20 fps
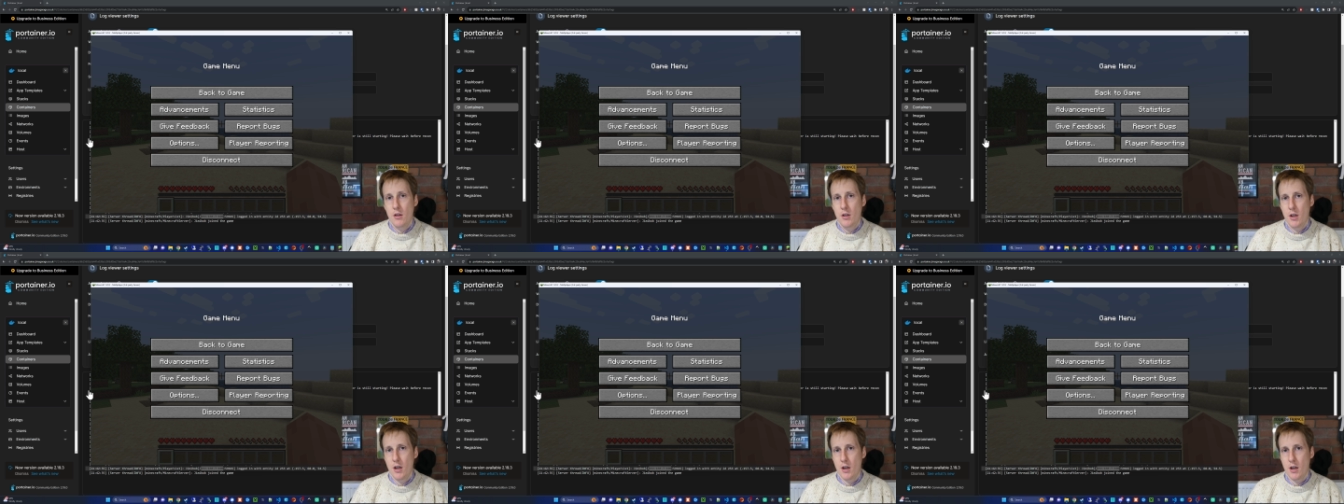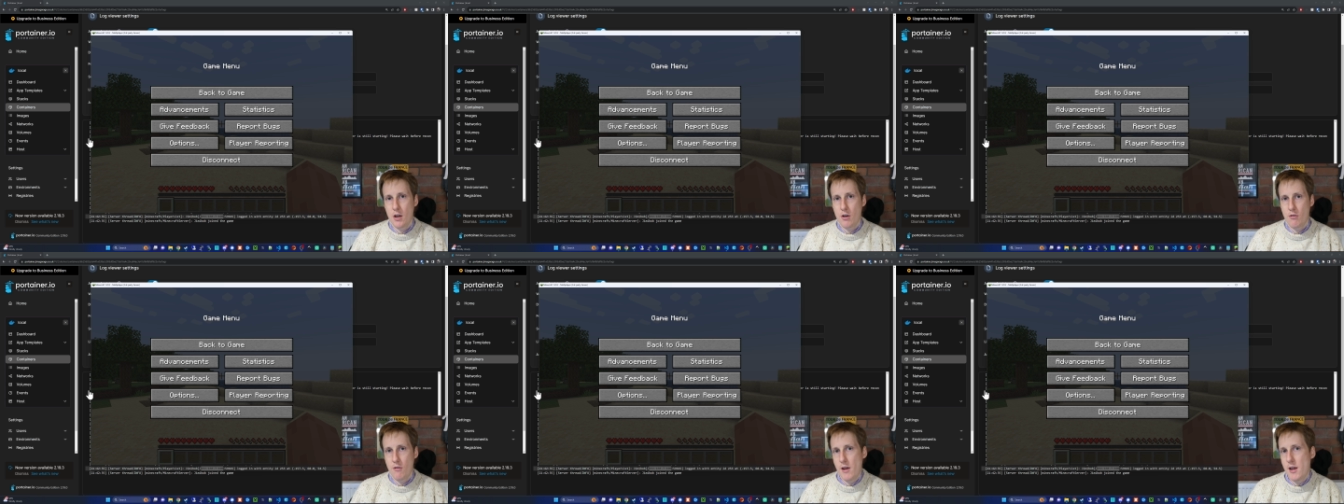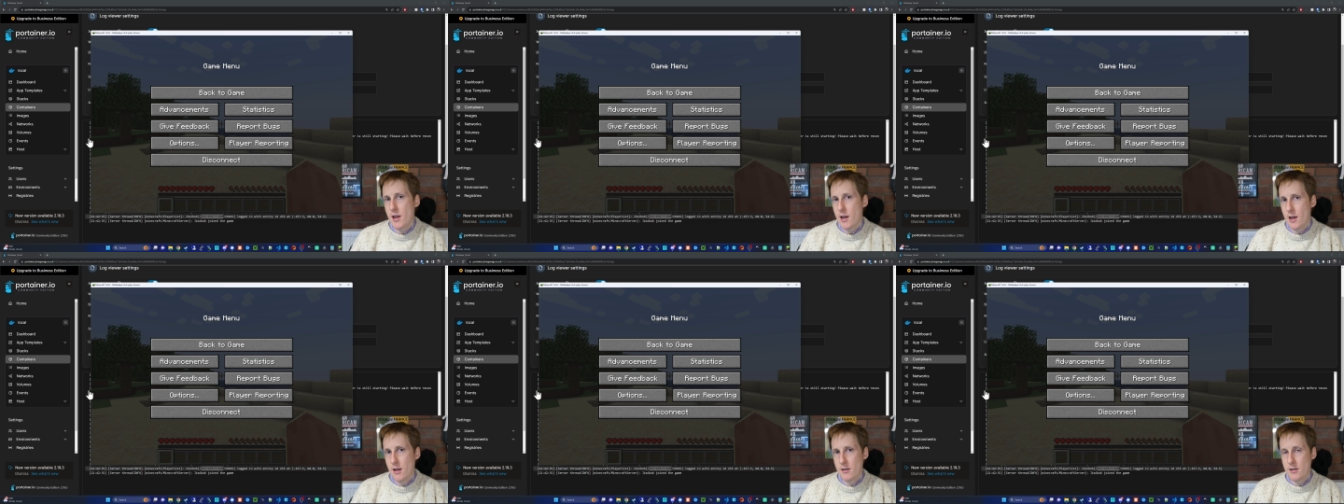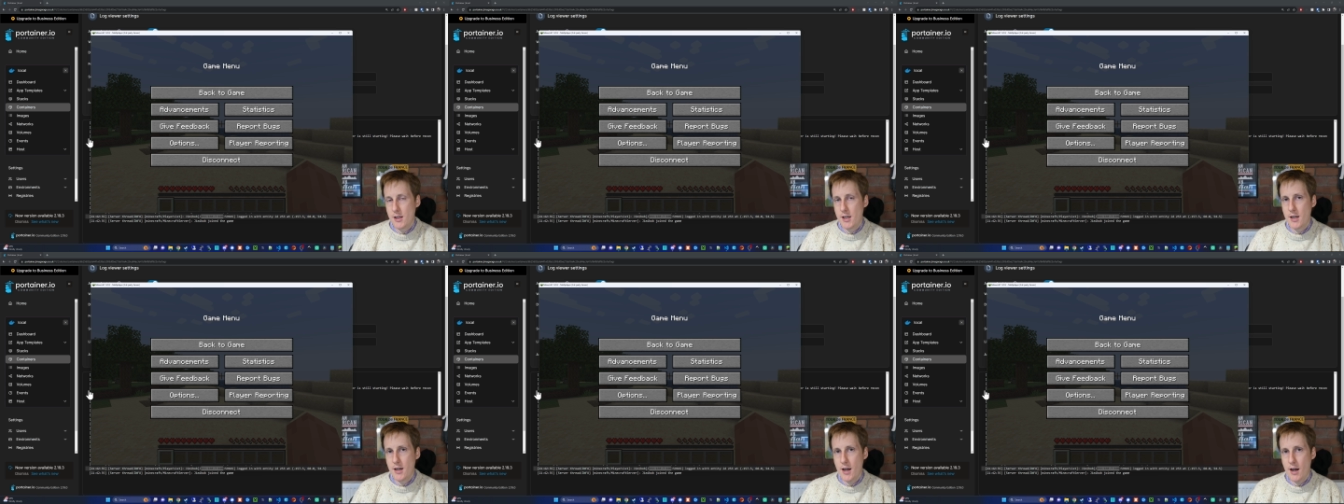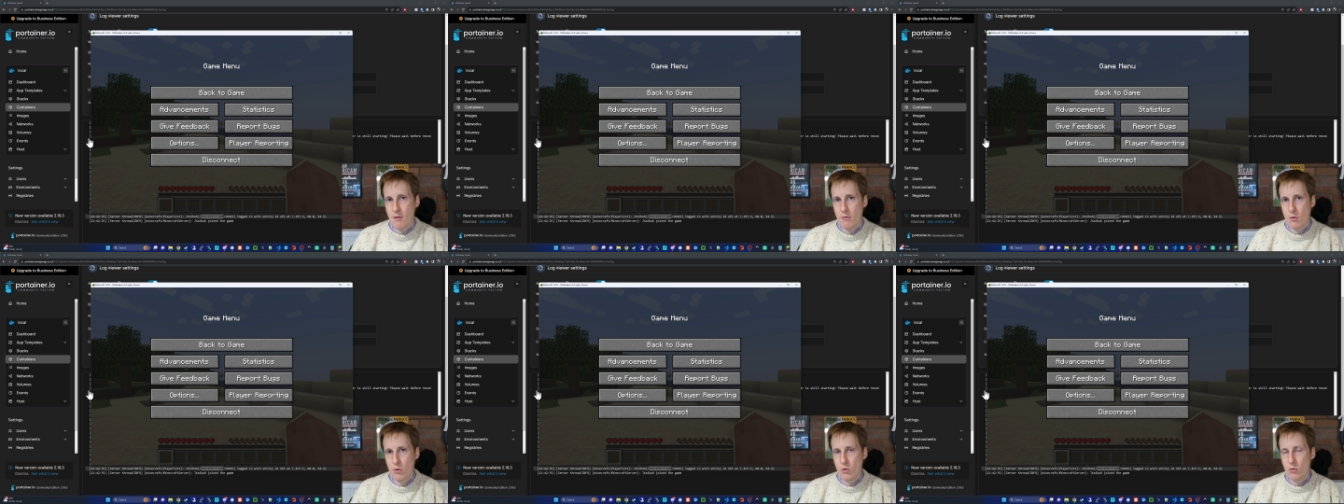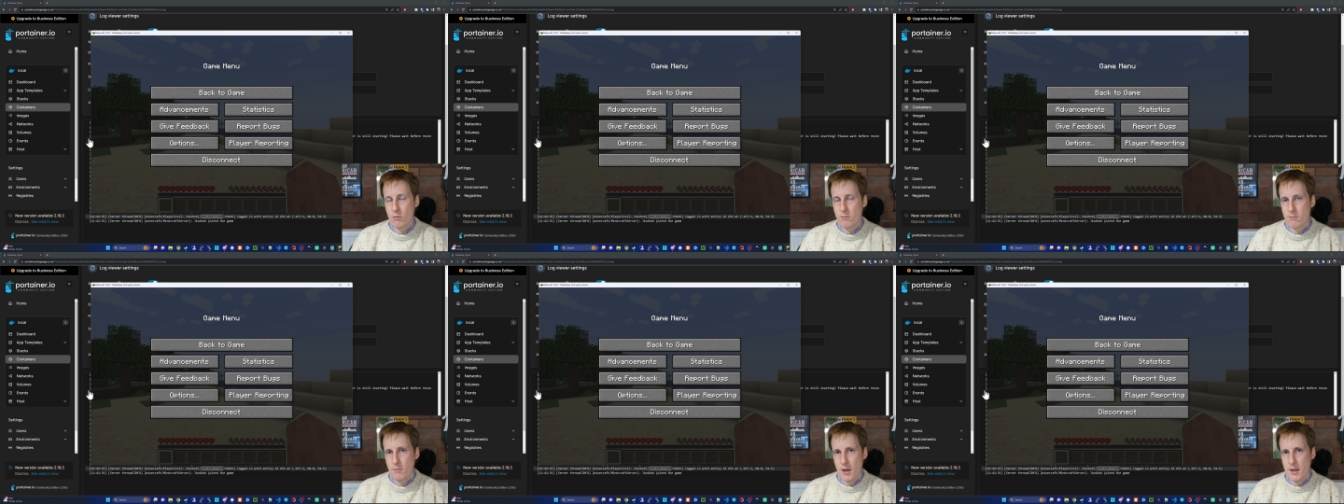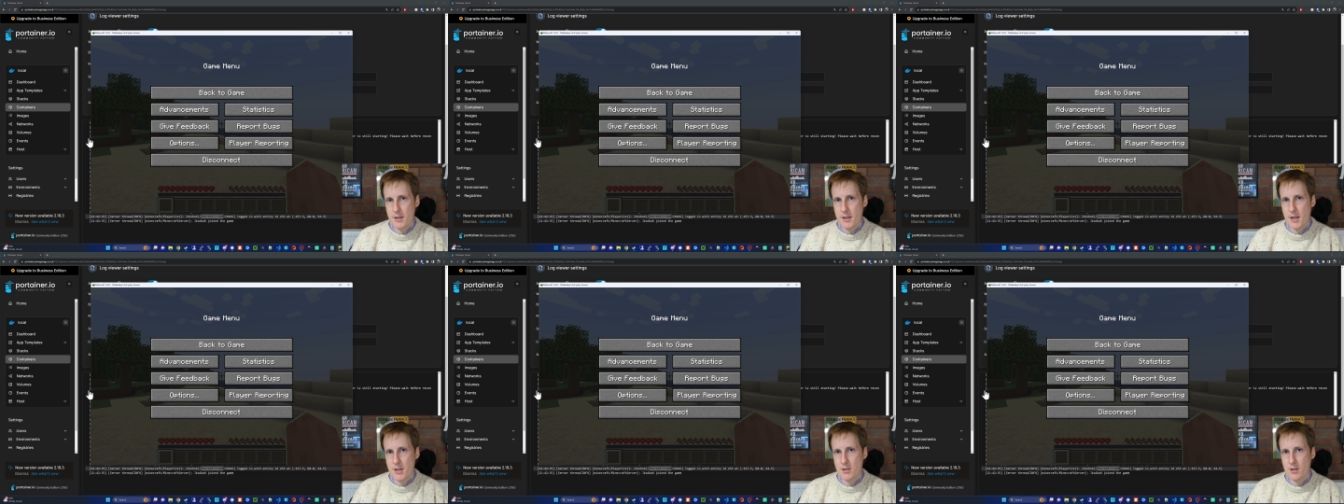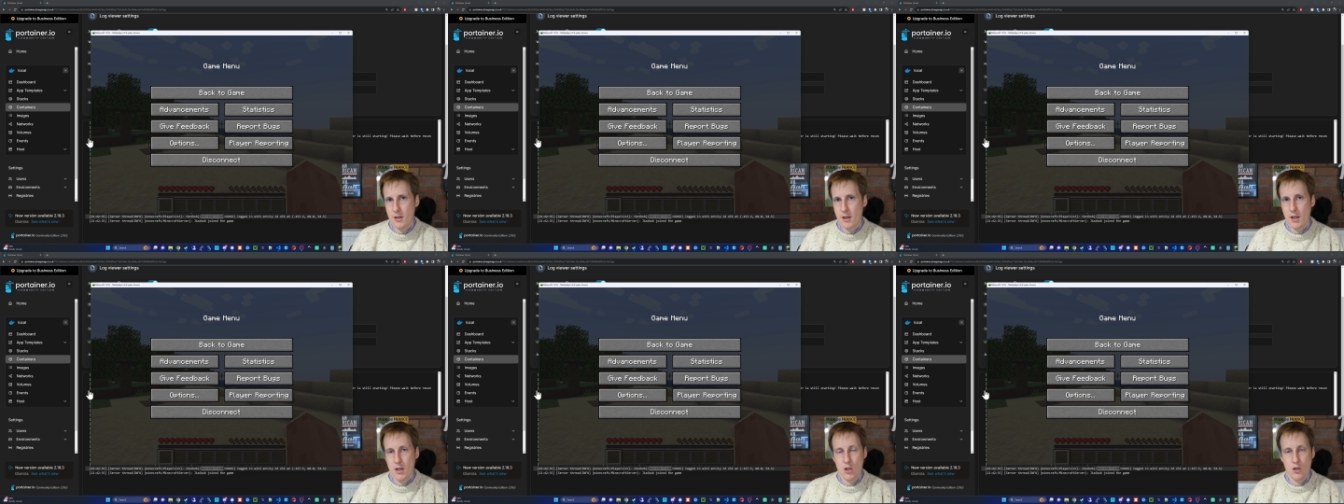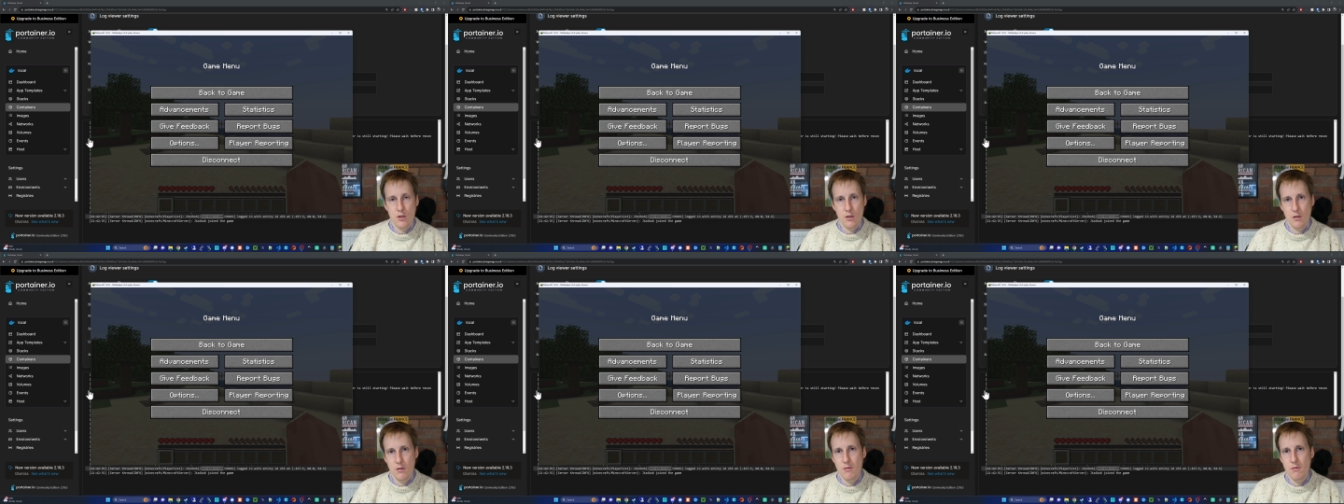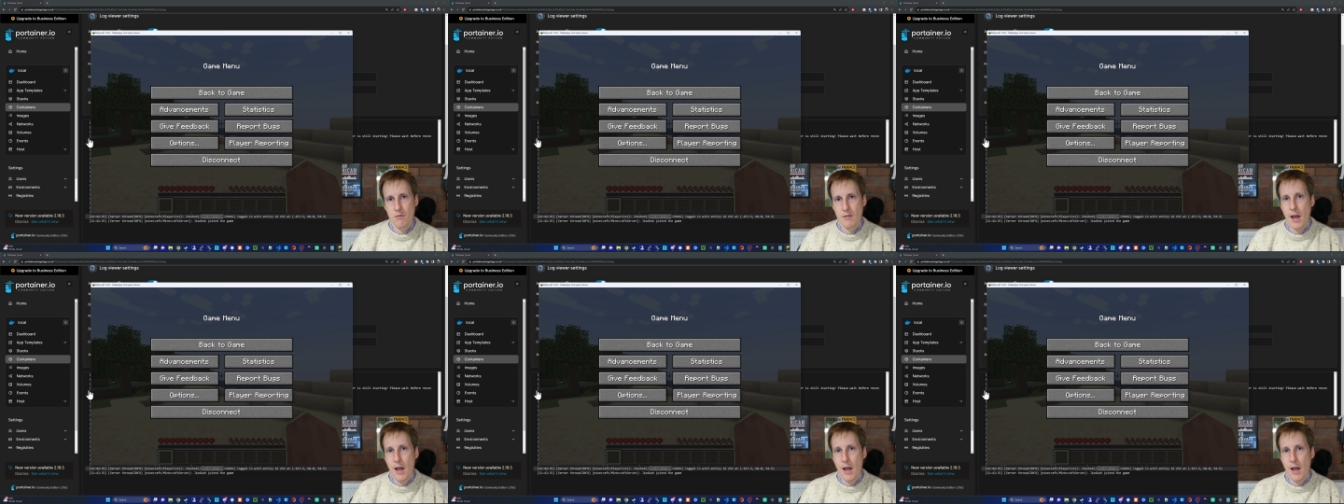You're going to create a DNAT rule, a destination